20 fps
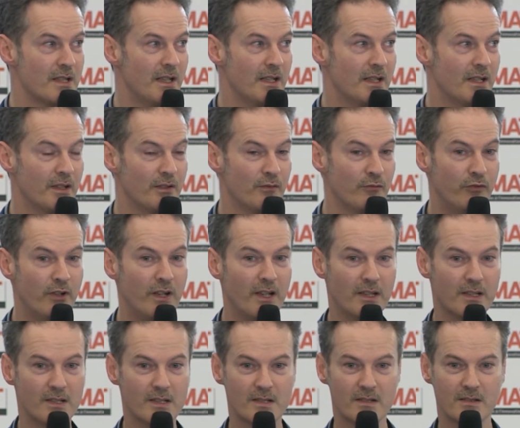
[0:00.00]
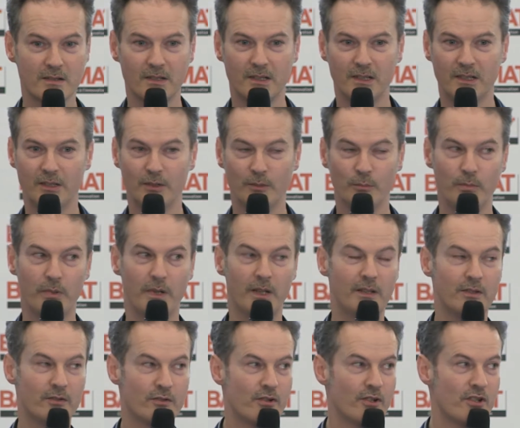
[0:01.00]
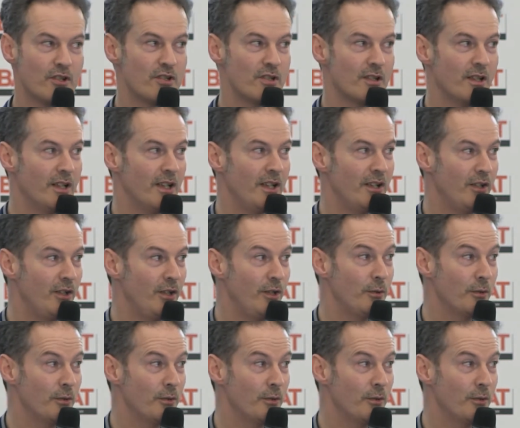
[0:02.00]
like in France, but traditionally in the